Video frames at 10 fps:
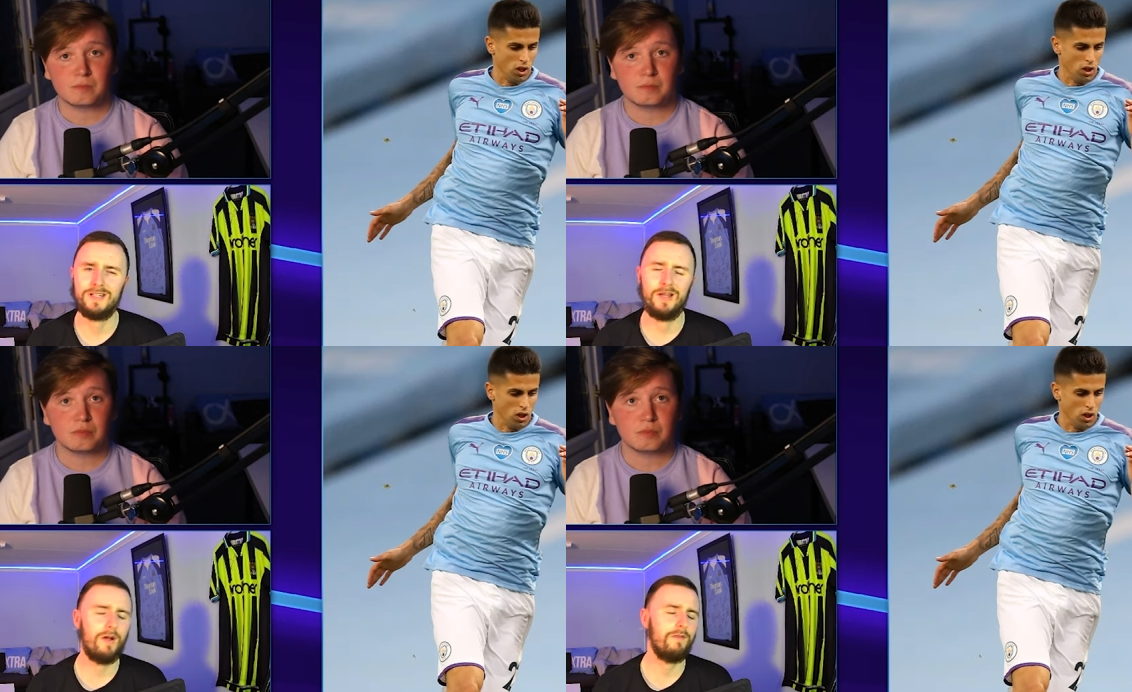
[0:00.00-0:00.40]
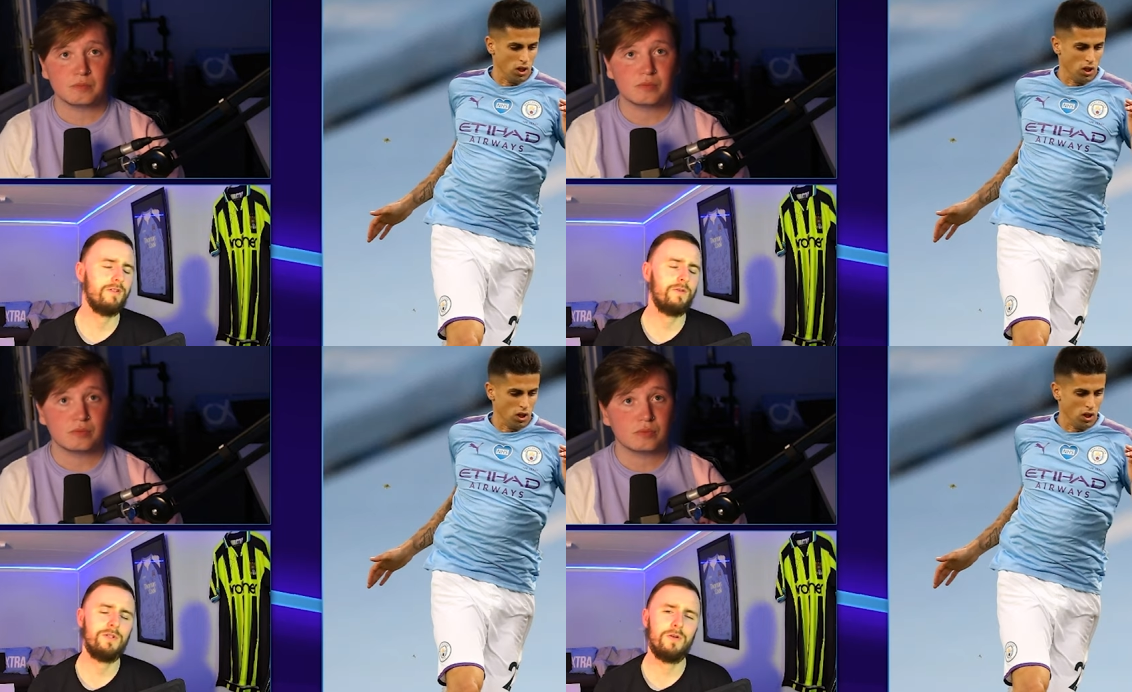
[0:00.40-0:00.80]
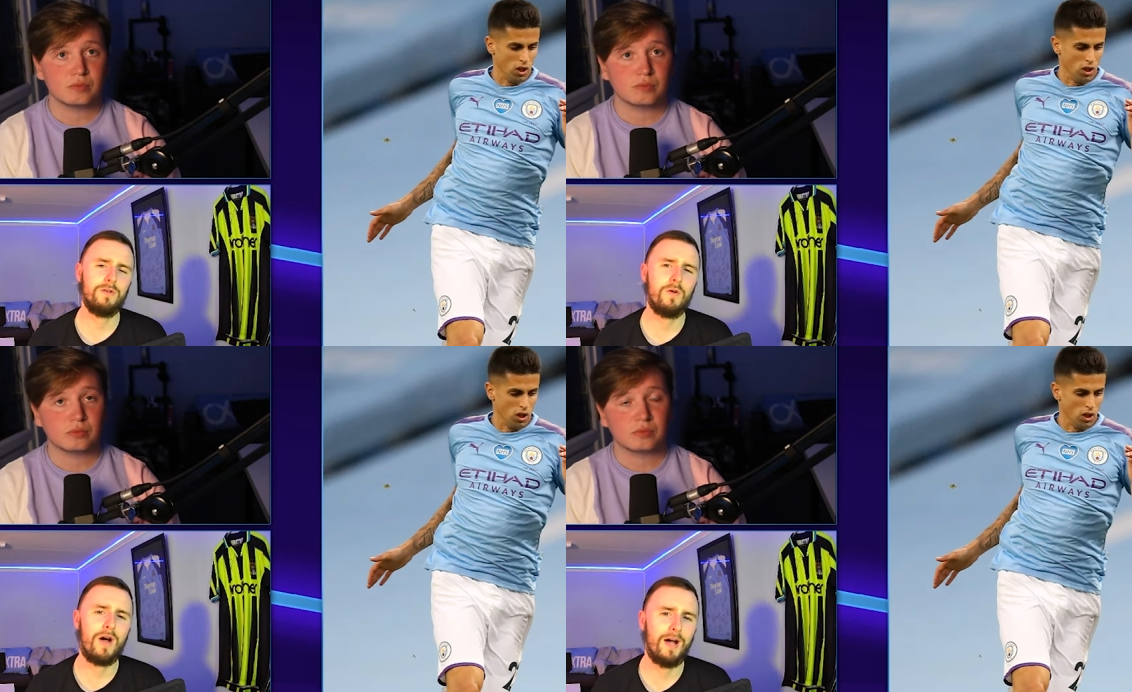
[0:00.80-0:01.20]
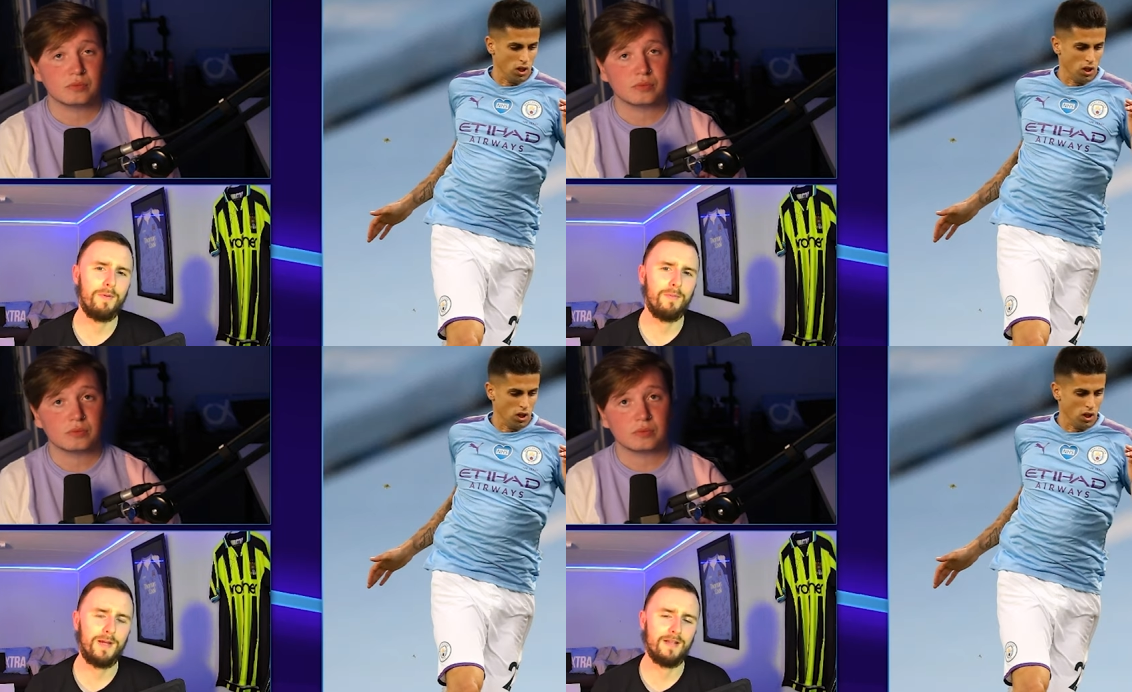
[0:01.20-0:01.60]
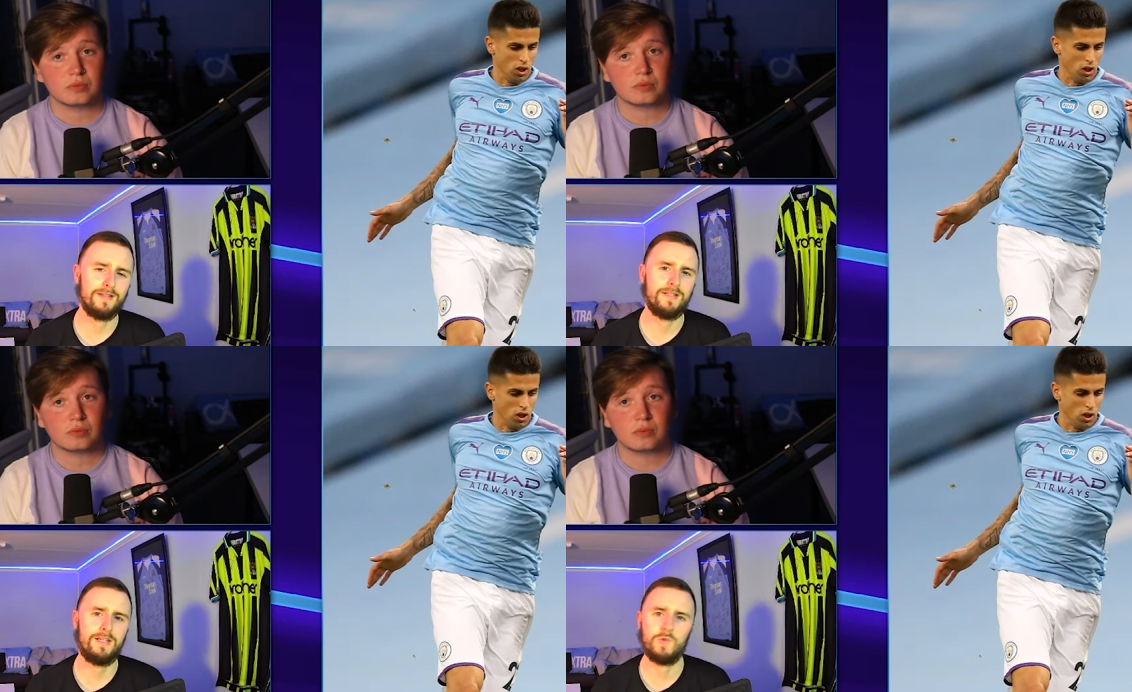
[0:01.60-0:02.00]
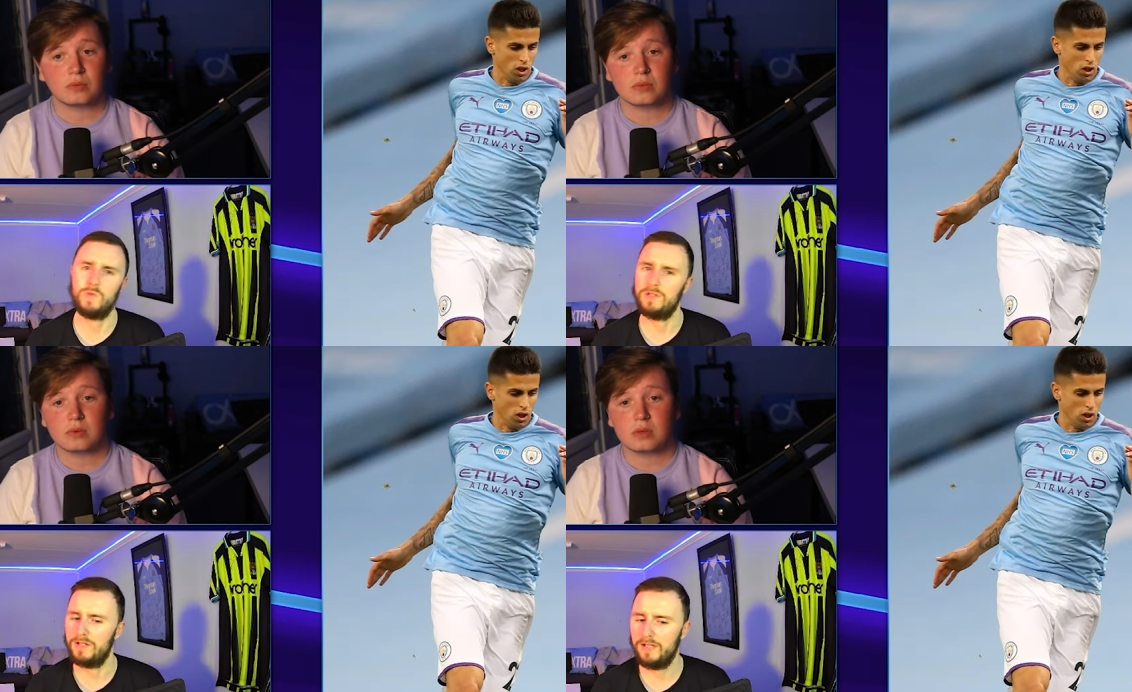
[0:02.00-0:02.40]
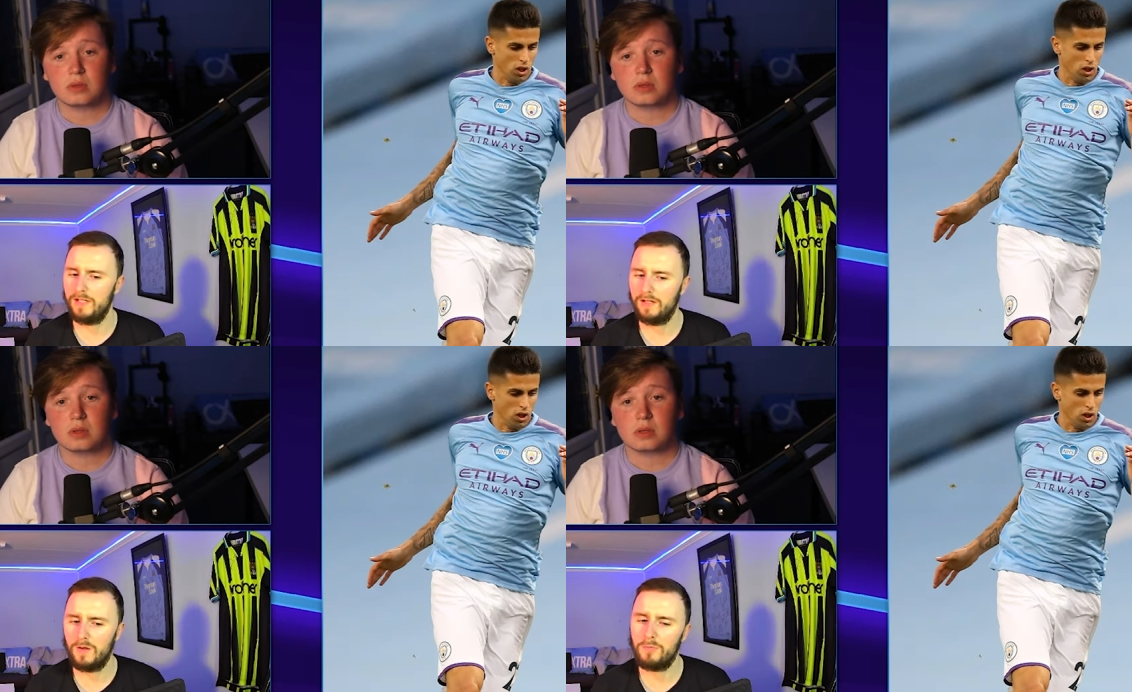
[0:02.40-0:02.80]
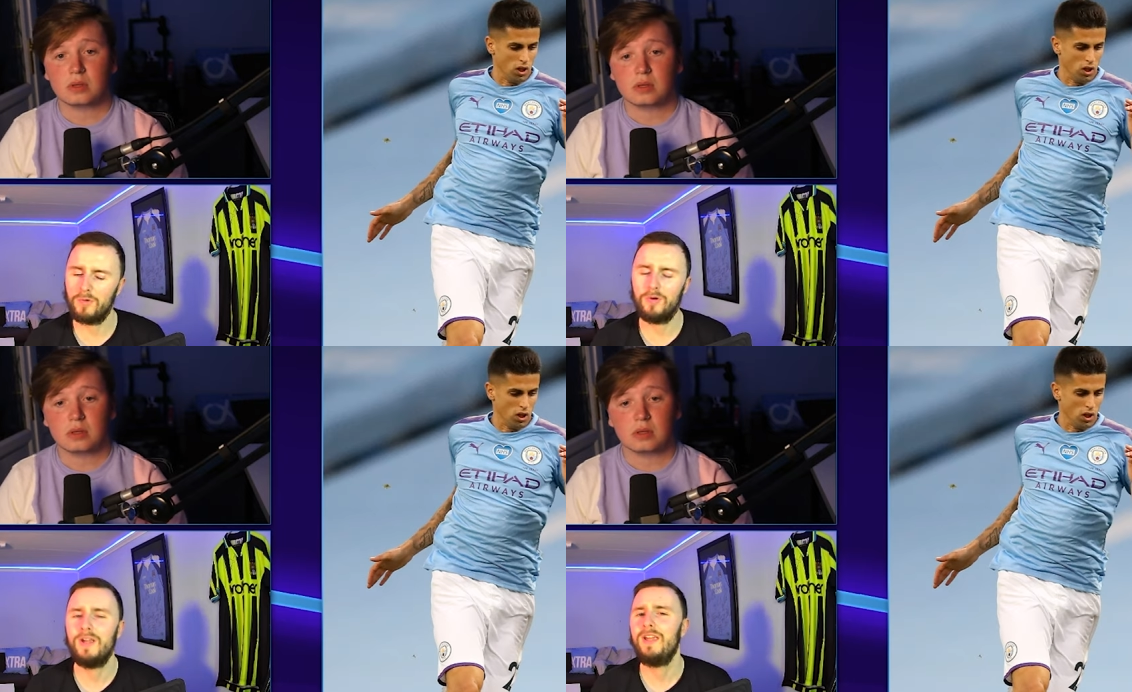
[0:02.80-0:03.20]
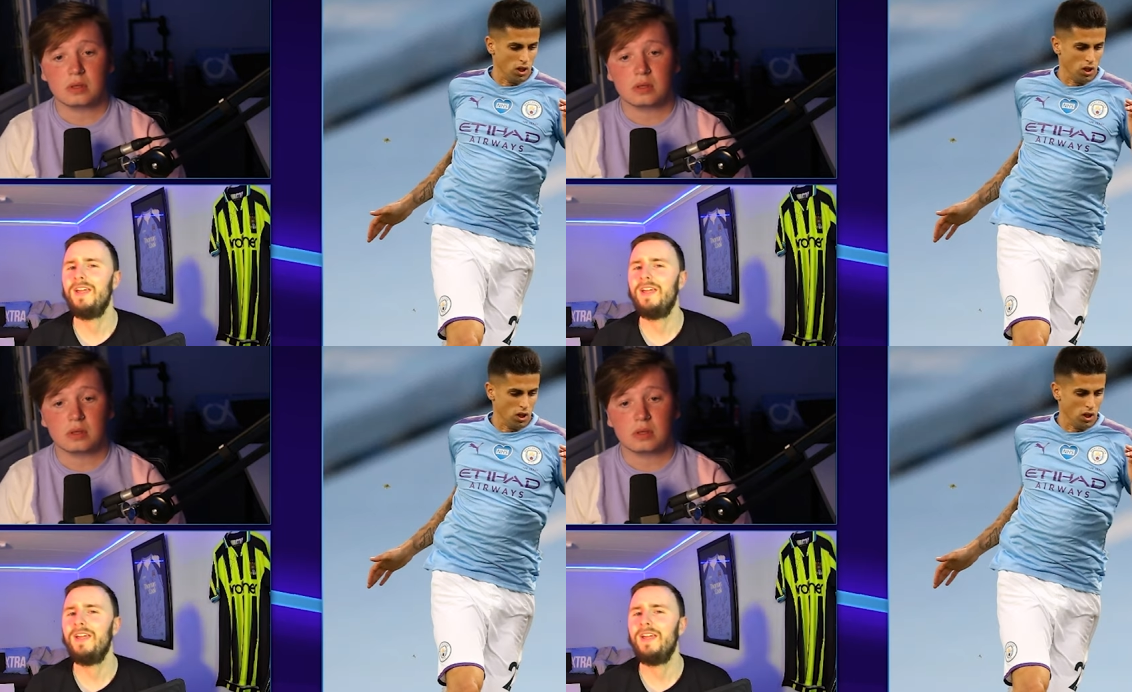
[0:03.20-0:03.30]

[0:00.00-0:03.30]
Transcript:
Speaker 1: Obviously, we don't know what happened behind the scenes with Danilo, but